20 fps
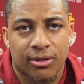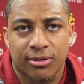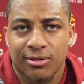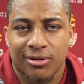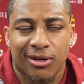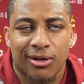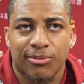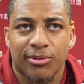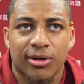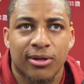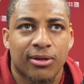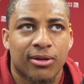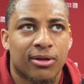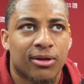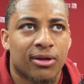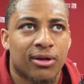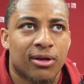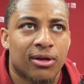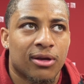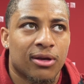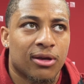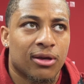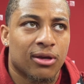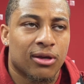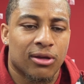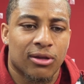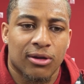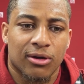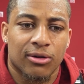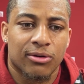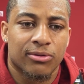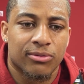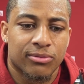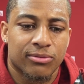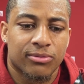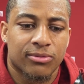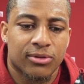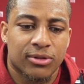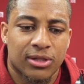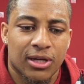So, I mean, you know,
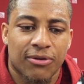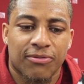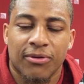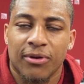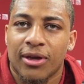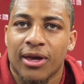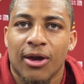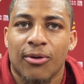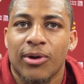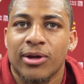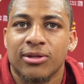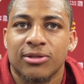definitely can't wait